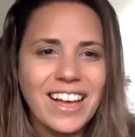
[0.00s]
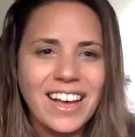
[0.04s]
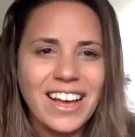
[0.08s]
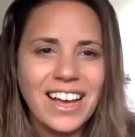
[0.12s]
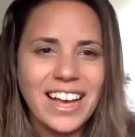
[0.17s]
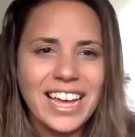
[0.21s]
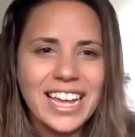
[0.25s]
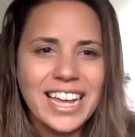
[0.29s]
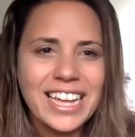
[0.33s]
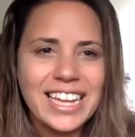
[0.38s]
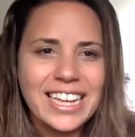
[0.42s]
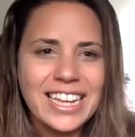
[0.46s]

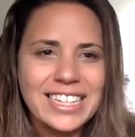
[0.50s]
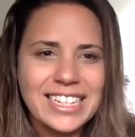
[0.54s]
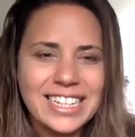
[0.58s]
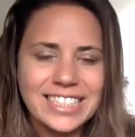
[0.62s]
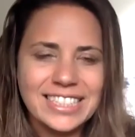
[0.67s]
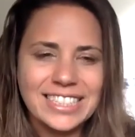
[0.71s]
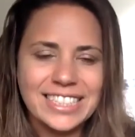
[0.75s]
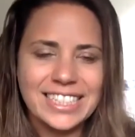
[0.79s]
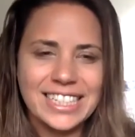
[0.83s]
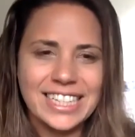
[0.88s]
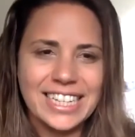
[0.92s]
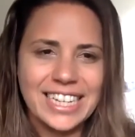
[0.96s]
I
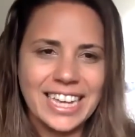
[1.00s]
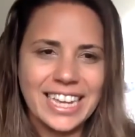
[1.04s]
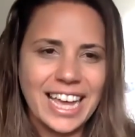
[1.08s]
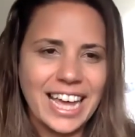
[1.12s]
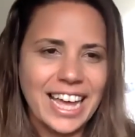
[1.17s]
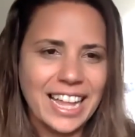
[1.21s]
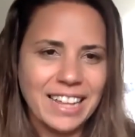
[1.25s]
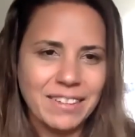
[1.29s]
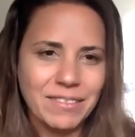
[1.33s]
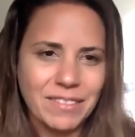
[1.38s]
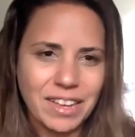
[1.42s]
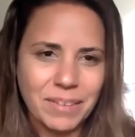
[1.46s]
initially
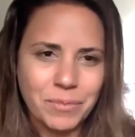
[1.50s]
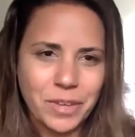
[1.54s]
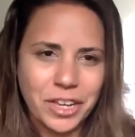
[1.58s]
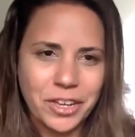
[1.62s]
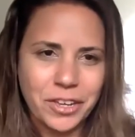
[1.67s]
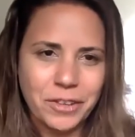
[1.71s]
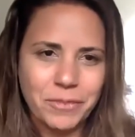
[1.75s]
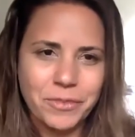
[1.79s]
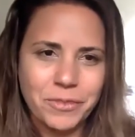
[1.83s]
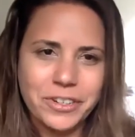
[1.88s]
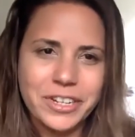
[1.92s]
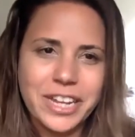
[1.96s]
had
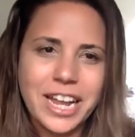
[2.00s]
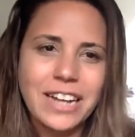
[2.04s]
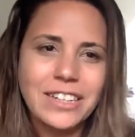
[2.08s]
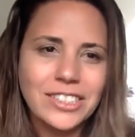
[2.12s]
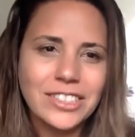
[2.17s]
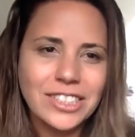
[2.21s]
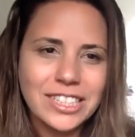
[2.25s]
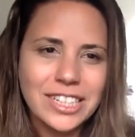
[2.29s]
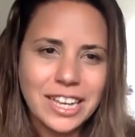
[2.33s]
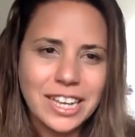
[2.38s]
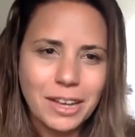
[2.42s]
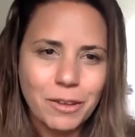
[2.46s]
my own
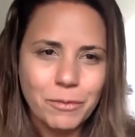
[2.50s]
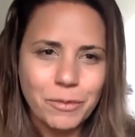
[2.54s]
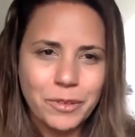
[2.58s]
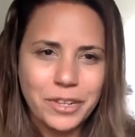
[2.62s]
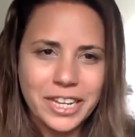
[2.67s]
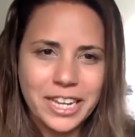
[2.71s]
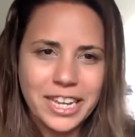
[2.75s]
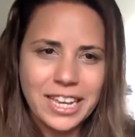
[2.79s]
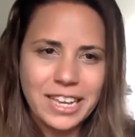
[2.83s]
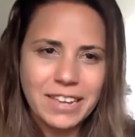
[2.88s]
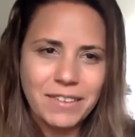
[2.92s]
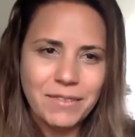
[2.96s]
production
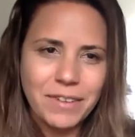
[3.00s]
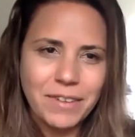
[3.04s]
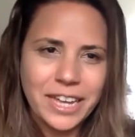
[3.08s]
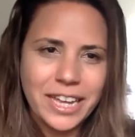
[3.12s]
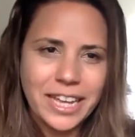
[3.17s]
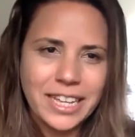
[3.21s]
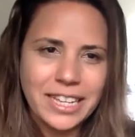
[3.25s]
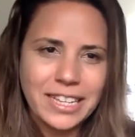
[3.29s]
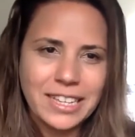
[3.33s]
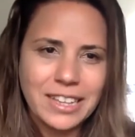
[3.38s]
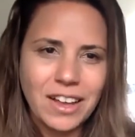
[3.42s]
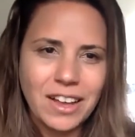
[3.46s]
company
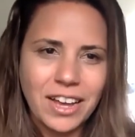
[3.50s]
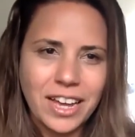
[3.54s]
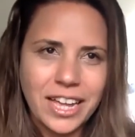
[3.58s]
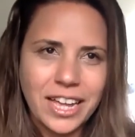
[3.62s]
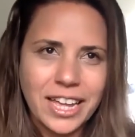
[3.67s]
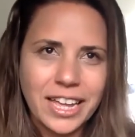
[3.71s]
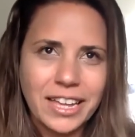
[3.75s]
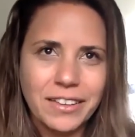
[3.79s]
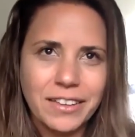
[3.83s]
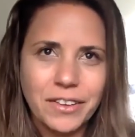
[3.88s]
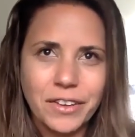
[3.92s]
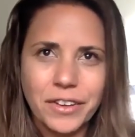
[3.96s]
when
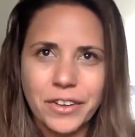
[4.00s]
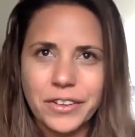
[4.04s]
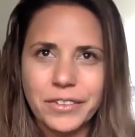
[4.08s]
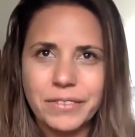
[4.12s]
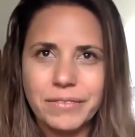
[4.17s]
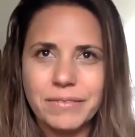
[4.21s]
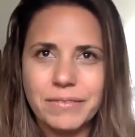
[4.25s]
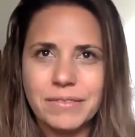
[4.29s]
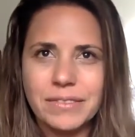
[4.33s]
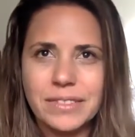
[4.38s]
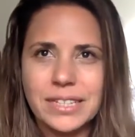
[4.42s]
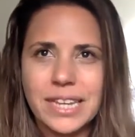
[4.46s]
I got
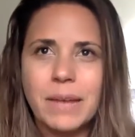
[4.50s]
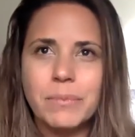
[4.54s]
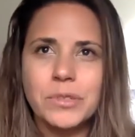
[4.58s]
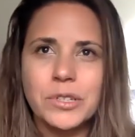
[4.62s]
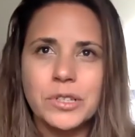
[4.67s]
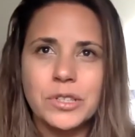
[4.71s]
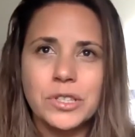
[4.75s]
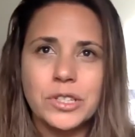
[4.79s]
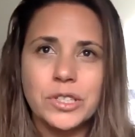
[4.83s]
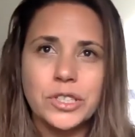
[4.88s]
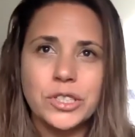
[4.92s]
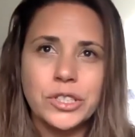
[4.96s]
tapped
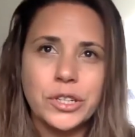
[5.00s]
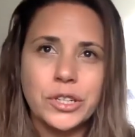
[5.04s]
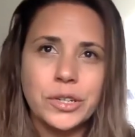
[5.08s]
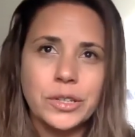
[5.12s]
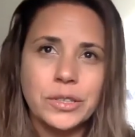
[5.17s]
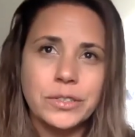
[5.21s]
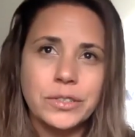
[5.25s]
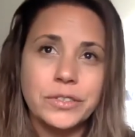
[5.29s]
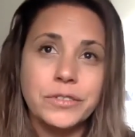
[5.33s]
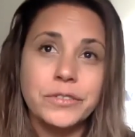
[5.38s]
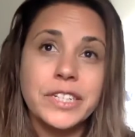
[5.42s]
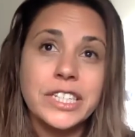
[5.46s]
on the
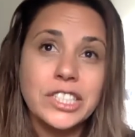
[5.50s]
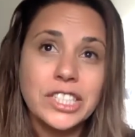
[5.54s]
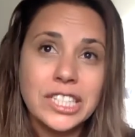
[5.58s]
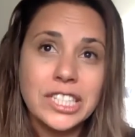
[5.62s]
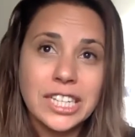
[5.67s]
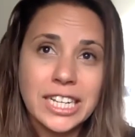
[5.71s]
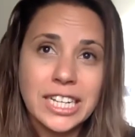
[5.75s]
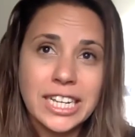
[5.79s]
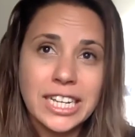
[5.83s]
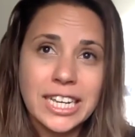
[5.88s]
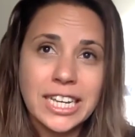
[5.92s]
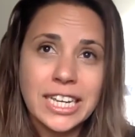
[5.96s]
shoulder
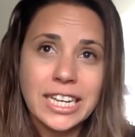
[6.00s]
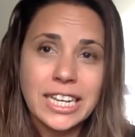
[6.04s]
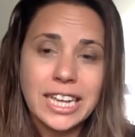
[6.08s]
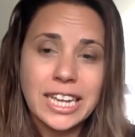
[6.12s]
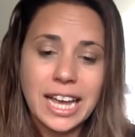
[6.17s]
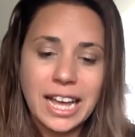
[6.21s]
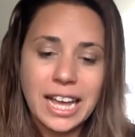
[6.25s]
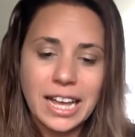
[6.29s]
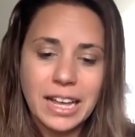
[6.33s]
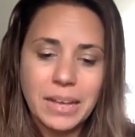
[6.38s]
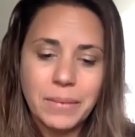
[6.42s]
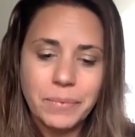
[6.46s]
originally
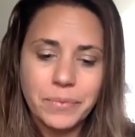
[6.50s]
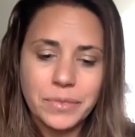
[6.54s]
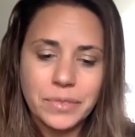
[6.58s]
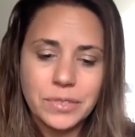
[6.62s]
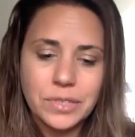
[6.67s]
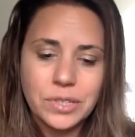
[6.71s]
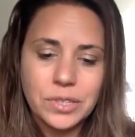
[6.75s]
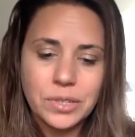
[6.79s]
um,